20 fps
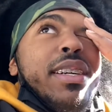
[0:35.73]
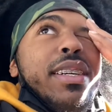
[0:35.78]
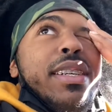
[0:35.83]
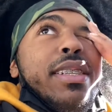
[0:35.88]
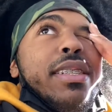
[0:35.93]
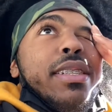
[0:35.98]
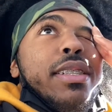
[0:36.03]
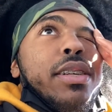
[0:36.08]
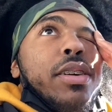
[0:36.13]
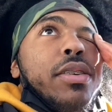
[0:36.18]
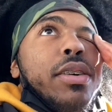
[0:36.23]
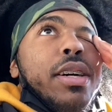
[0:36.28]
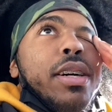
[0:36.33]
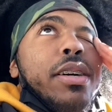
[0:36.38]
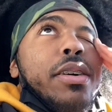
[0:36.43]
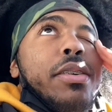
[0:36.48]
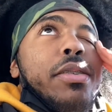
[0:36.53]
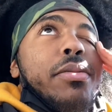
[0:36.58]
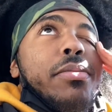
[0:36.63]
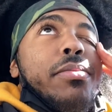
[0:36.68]
So
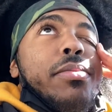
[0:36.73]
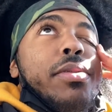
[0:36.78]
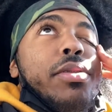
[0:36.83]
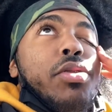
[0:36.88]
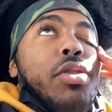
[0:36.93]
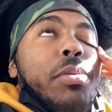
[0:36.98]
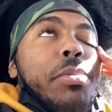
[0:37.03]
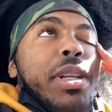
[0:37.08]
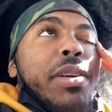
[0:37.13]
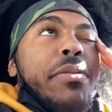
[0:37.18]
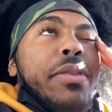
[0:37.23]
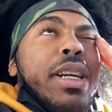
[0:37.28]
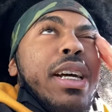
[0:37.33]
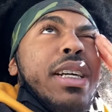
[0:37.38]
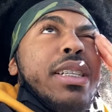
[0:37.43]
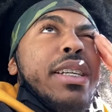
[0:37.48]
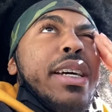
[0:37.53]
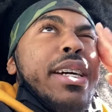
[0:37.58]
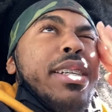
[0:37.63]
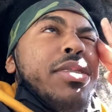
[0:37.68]
um, normally when I
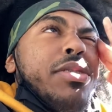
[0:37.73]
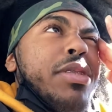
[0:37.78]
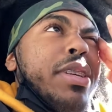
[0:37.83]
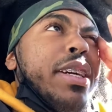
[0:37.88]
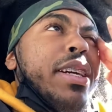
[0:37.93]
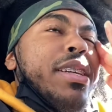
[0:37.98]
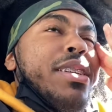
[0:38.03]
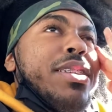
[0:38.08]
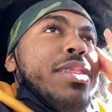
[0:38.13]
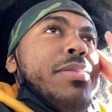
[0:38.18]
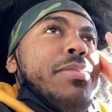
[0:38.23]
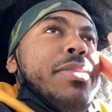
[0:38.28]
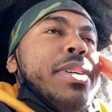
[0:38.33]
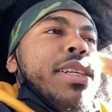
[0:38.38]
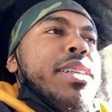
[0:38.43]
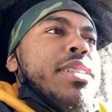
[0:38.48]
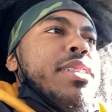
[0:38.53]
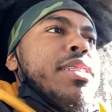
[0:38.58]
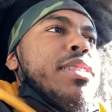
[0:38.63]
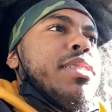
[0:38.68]
dash from the end of the
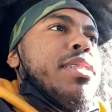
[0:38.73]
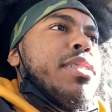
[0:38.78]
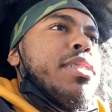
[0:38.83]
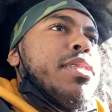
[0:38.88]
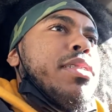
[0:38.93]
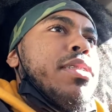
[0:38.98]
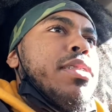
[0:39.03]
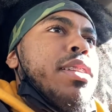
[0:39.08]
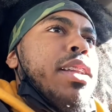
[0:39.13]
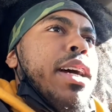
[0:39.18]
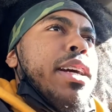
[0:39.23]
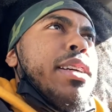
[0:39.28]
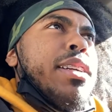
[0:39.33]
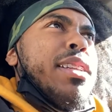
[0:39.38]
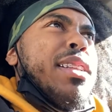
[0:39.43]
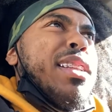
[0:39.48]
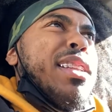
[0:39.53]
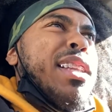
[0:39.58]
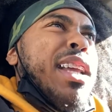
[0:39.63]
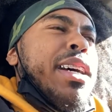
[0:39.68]
month, like
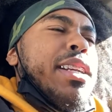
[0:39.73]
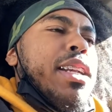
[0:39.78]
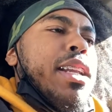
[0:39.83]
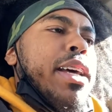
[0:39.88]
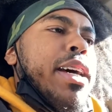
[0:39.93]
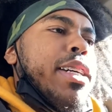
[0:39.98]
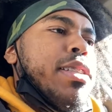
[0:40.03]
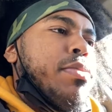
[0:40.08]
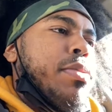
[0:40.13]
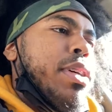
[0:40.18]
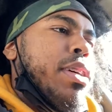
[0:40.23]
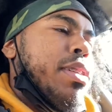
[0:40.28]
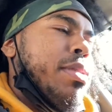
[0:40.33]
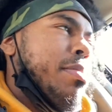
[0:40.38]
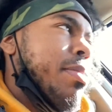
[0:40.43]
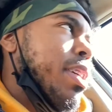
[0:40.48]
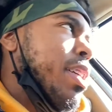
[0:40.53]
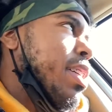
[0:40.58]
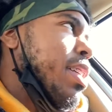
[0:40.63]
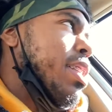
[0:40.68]
like the last week of the
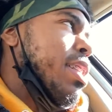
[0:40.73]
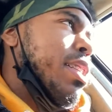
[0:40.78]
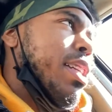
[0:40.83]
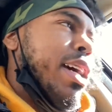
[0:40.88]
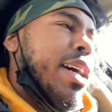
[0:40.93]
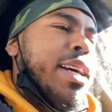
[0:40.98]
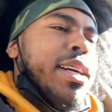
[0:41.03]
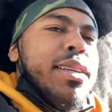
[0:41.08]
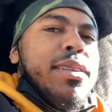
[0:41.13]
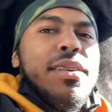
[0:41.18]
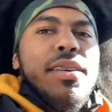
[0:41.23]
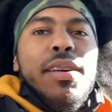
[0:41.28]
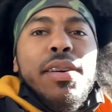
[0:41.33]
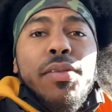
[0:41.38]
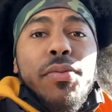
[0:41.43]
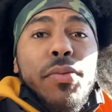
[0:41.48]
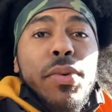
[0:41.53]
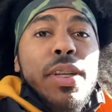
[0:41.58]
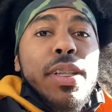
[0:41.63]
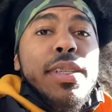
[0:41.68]
month, it's like
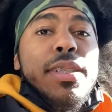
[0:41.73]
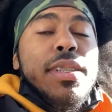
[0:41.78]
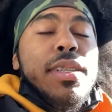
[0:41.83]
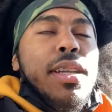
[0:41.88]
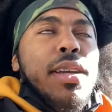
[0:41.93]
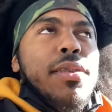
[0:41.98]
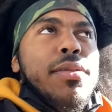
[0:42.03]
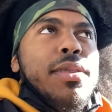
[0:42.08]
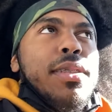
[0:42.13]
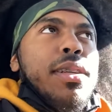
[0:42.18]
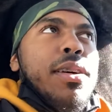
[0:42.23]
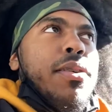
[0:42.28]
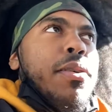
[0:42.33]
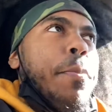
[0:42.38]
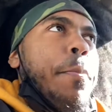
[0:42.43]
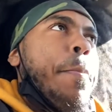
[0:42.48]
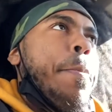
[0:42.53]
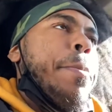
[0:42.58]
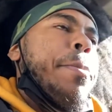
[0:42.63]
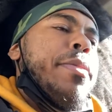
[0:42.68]
really slow. So
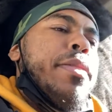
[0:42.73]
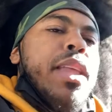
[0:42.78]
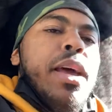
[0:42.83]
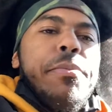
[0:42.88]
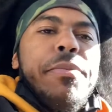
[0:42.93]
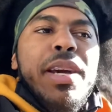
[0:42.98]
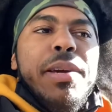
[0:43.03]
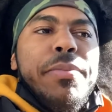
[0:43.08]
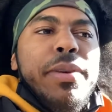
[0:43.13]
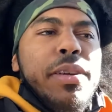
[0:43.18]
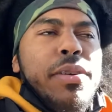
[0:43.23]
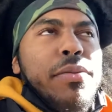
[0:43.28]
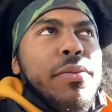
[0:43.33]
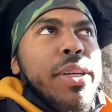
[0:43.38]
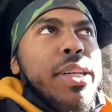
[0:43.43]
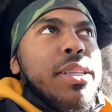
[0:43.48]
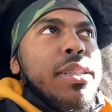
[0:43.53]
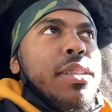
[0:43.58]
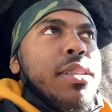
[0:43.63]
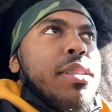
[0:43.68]
that may be the
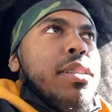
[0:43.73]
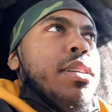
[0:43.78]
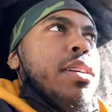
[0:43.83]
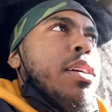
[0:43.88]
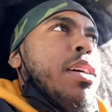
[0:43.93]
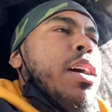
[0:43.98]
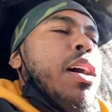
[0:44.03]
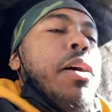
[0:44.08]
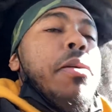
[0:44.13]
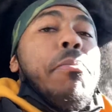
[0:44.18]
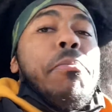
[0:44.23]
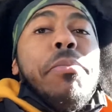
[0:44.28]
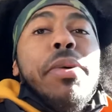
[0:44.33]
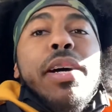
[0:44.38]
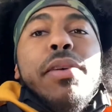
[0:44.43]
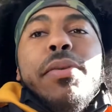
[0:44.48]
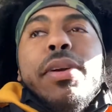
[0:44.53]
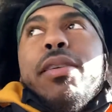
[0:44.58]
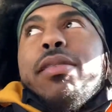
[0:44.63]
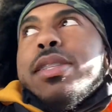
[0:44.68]
reason. But
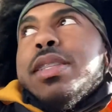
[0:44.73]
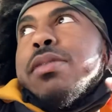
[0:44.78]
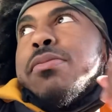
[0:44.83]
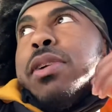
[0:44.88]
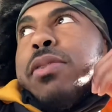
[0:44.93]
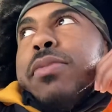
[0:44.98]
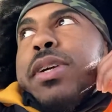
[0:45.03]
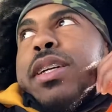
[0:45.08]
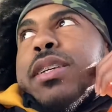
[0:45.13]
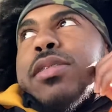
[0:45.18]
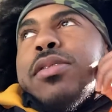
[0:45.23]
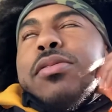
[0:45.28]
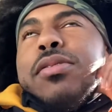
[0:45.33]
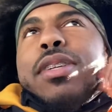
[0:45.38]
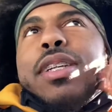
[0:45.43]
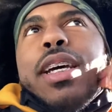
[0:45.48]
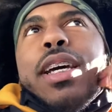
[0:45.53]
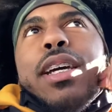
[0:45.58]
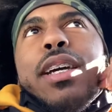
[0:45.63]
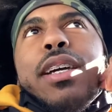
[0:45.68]
we're gonna see what we can do
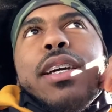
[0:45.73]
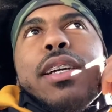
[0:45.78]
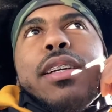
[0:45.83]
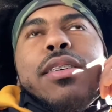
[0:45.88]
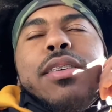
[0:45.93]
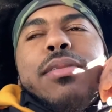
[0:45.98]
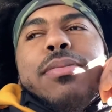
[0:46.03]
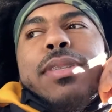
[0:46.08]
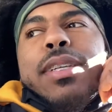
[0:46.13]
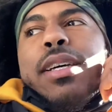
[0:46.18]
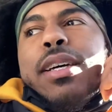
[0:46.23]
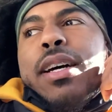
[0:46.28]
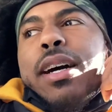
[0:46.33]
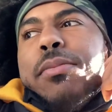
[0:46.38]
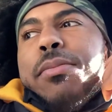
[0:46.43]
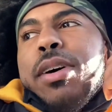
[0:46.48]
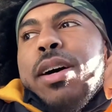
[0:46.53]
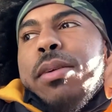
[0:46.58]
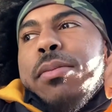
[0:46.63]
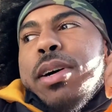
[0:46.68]
today. You know what I'm saying? I'm,
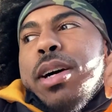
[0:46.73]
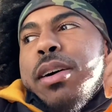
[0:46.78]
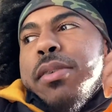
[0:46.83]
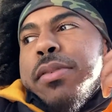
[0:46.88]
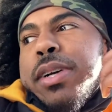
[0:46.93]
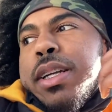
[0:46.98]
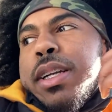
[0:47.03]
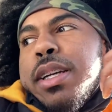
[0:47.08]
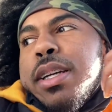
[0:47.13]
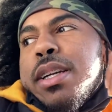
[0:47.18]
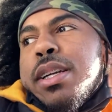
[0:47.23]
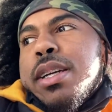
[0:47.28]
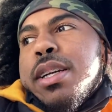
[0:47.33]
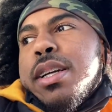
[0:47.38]
I'm already